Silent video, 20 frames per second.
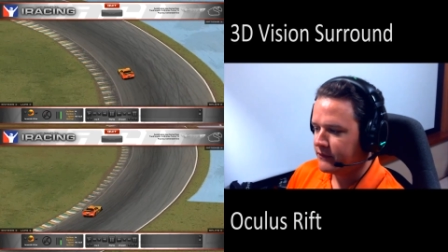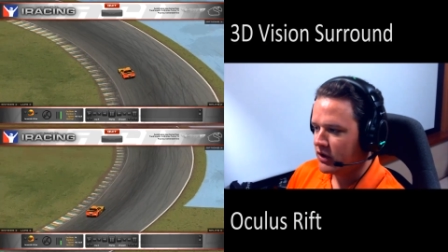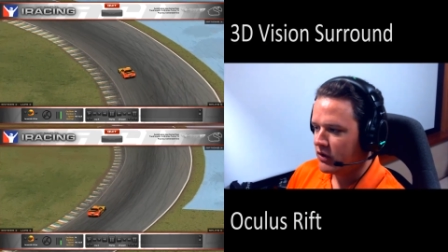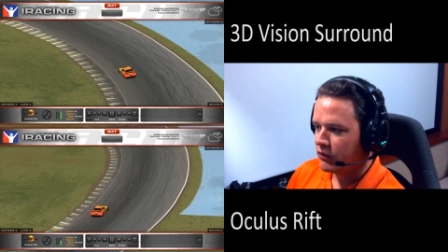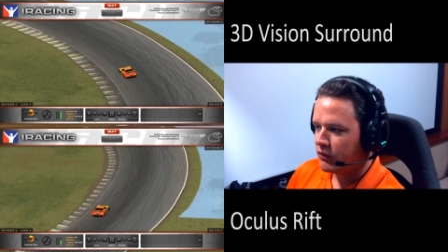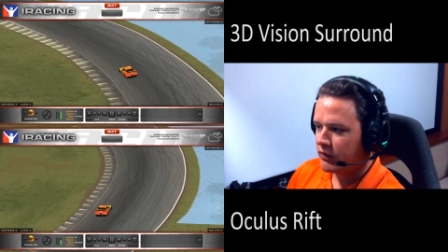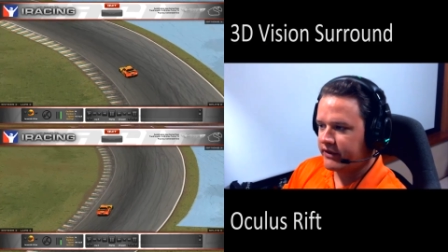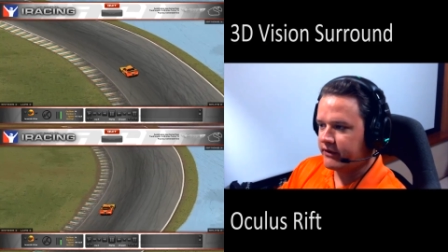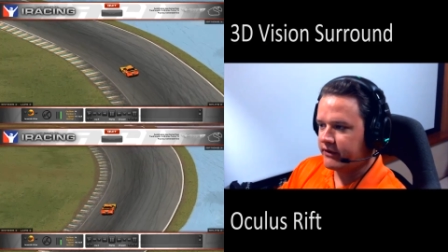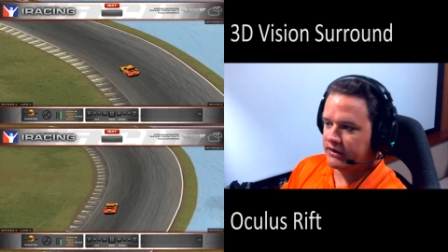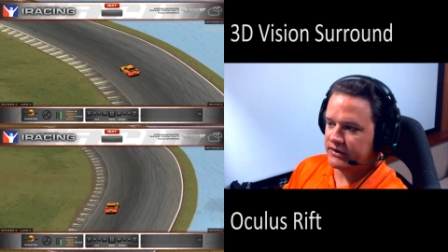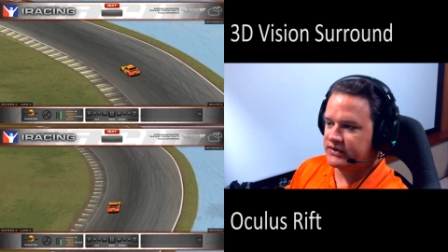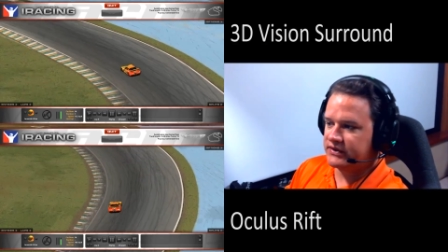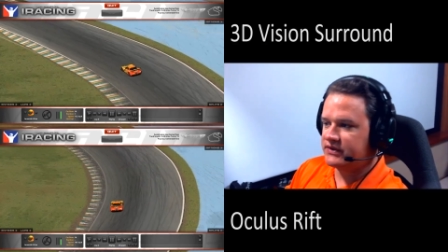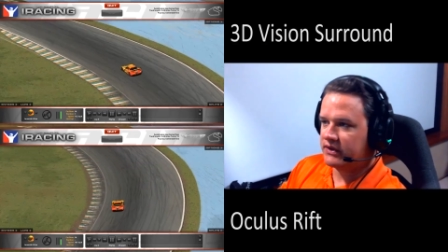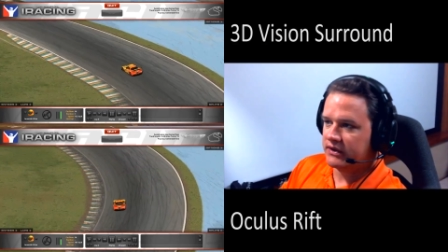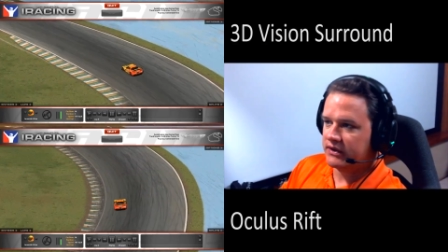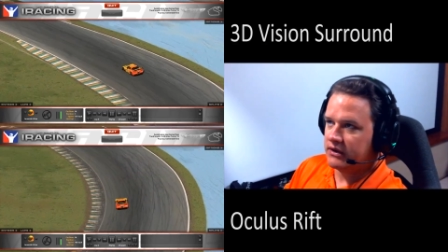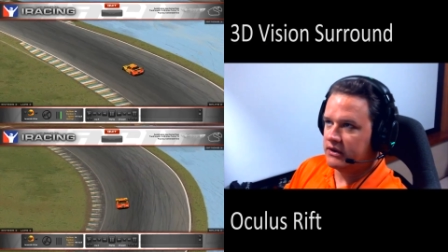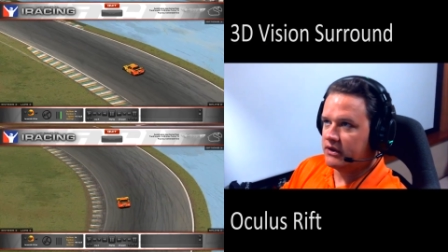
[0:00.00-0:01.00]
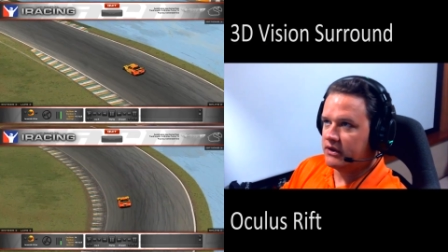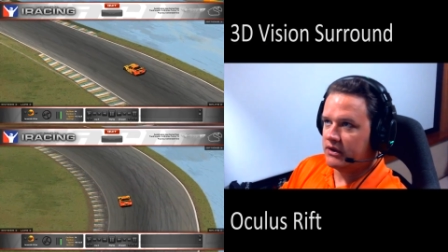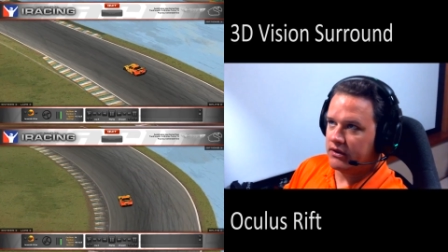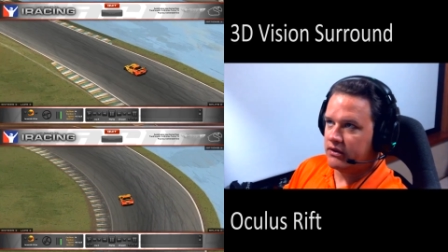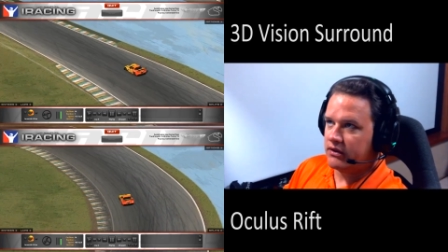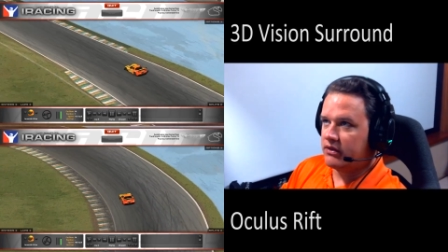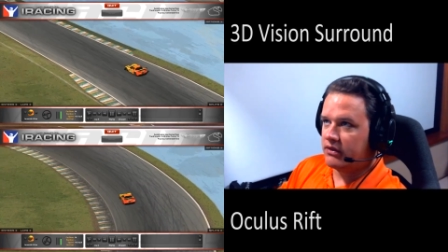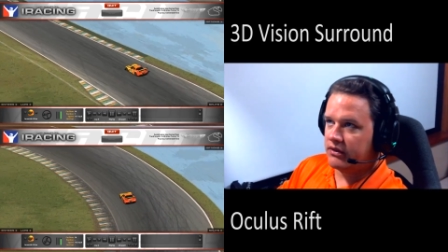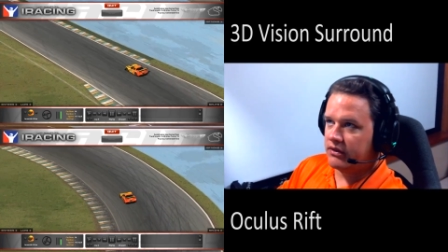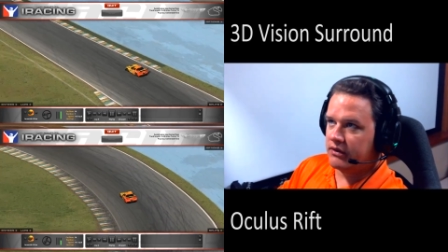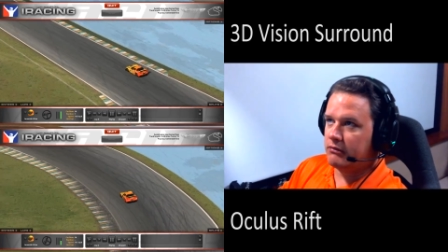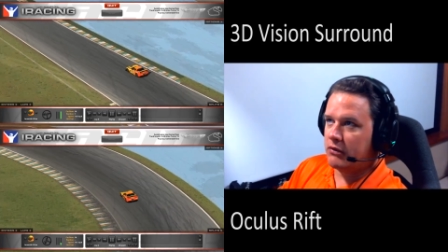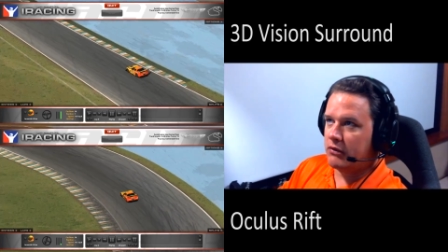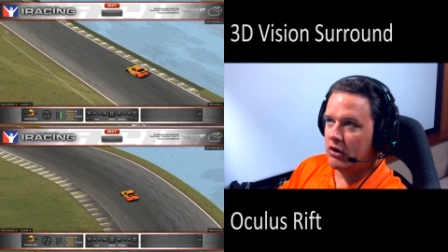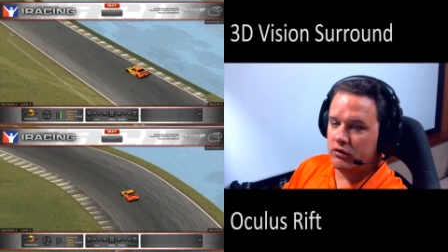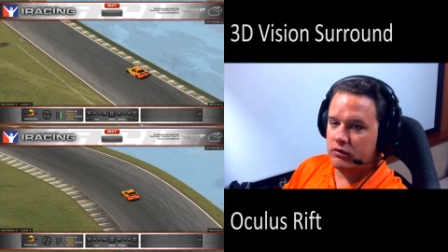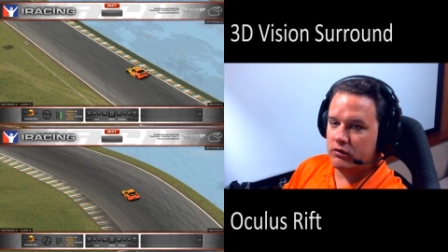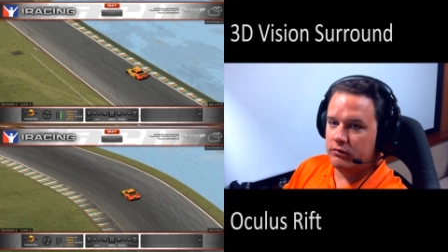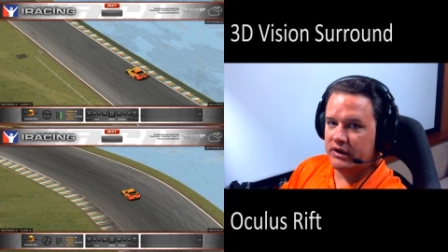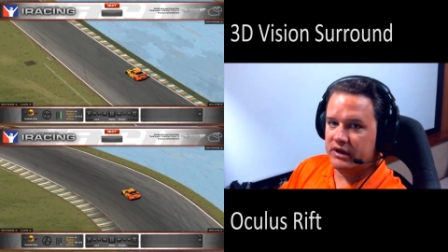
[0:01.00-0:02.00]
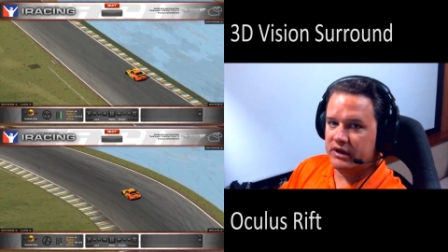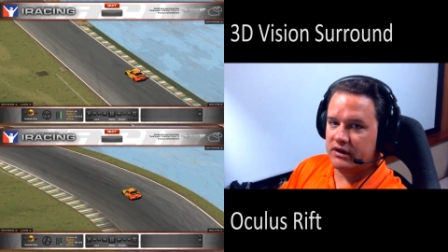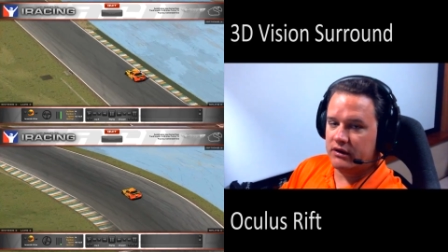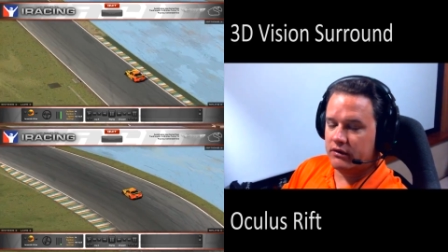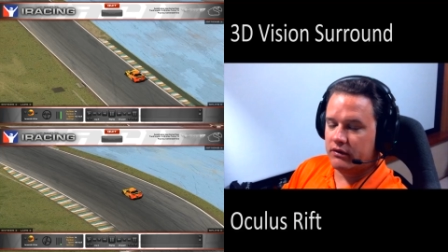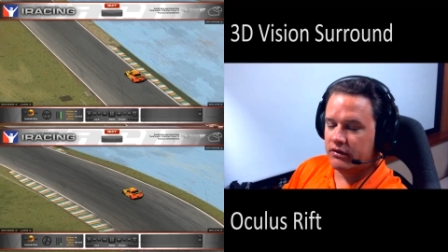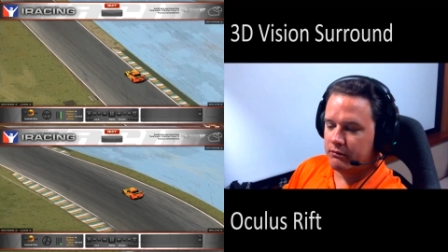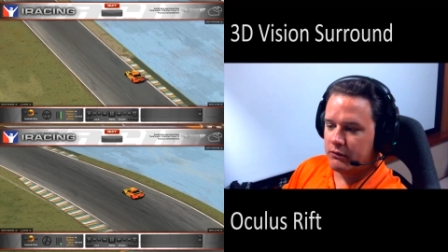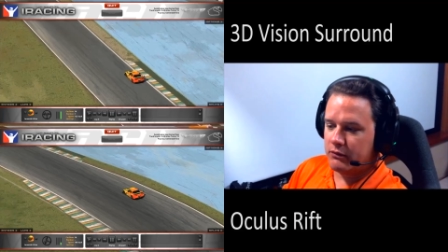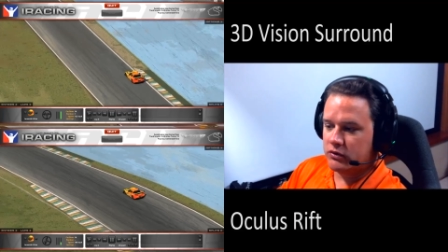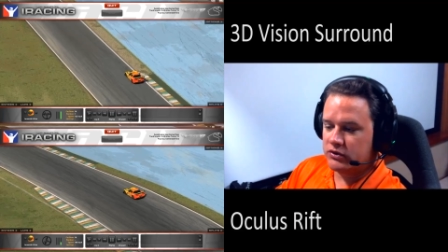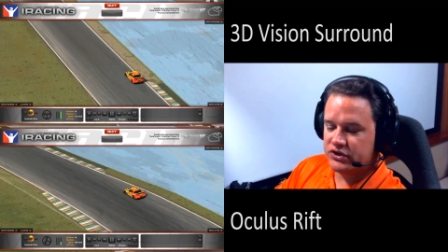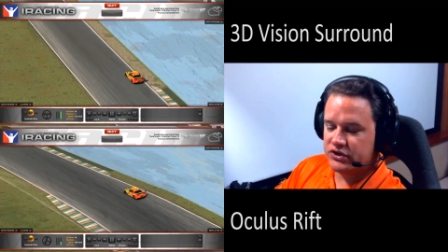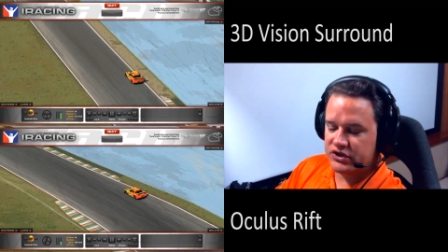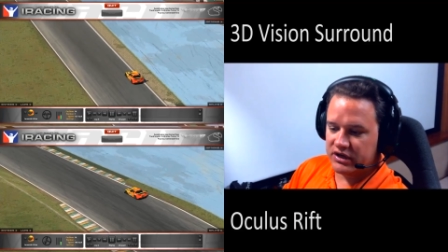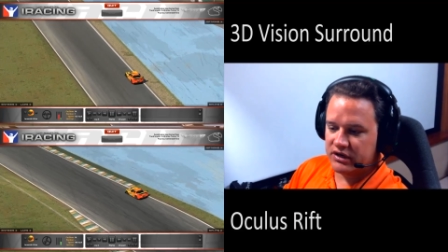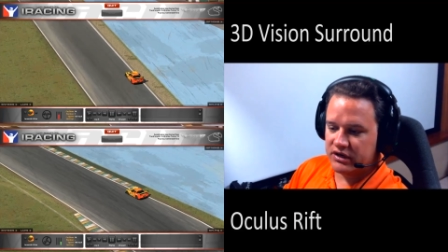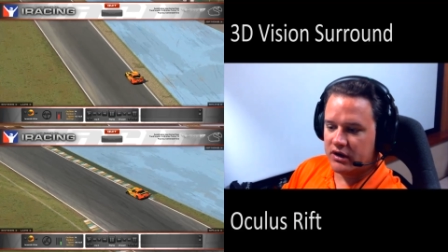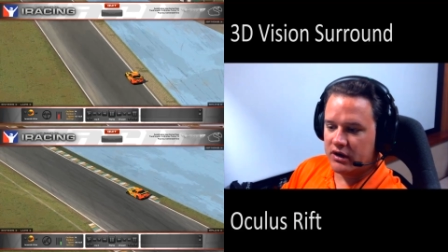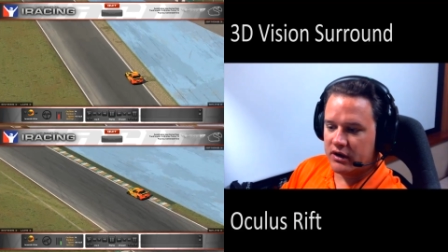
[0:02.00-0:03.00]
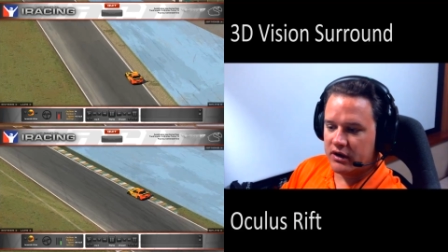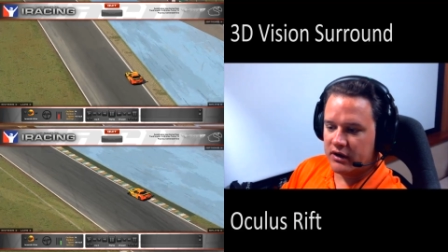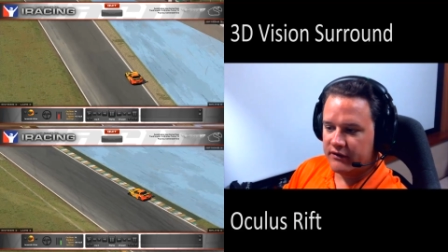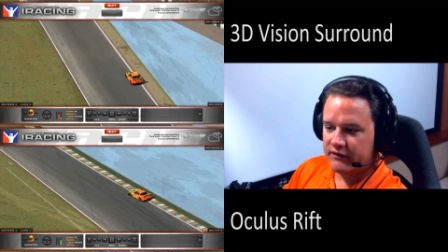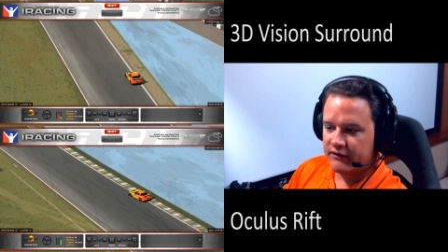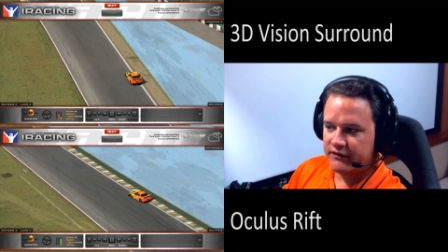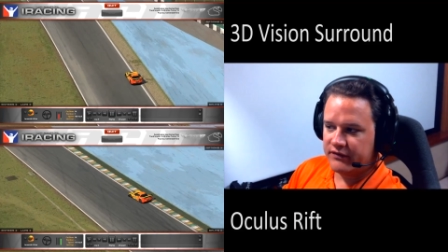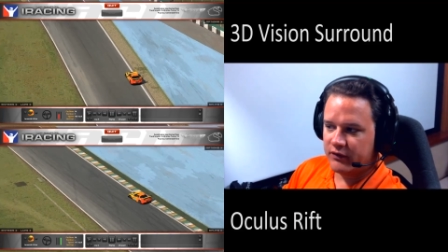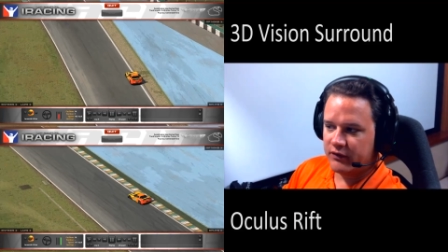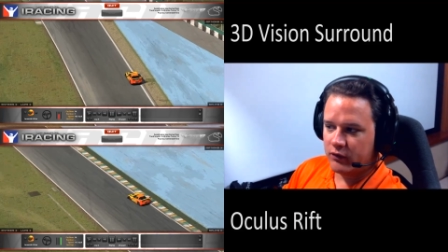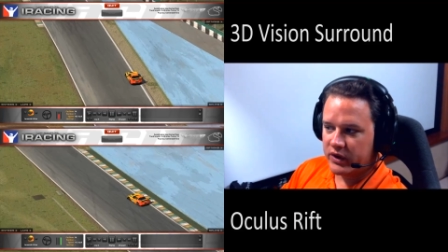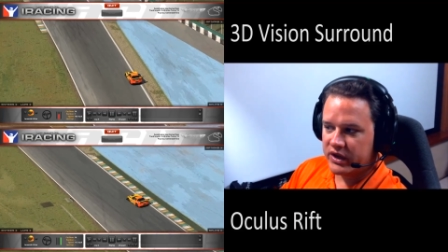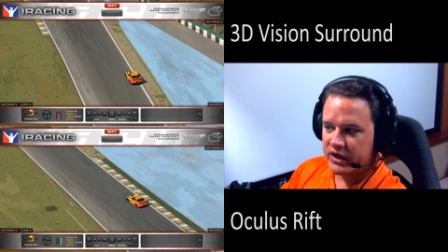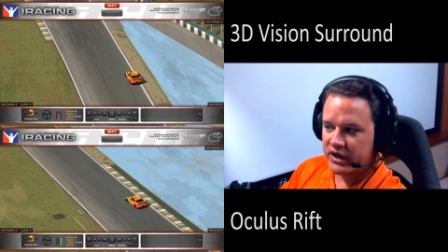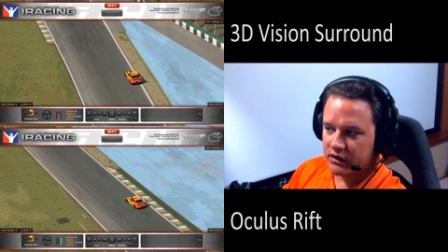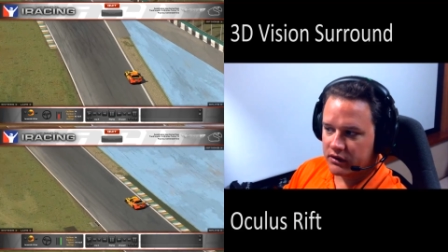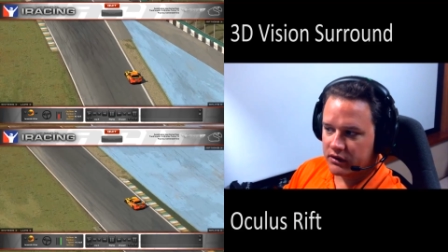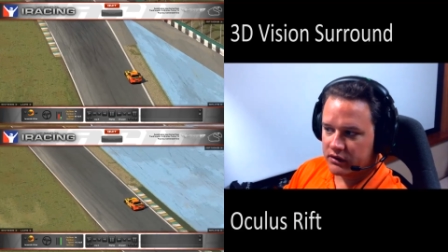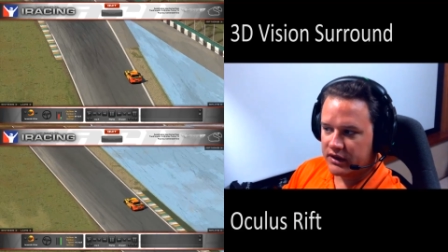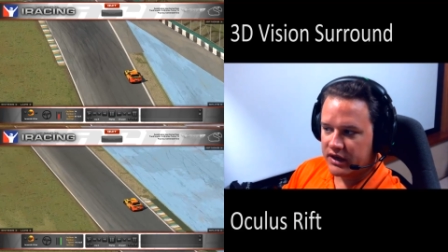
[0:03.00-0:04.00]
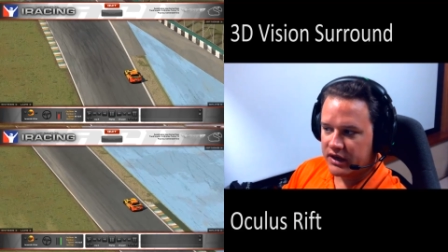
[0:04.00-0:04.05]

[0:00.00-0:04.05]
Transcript: whether it's the motion of the wheel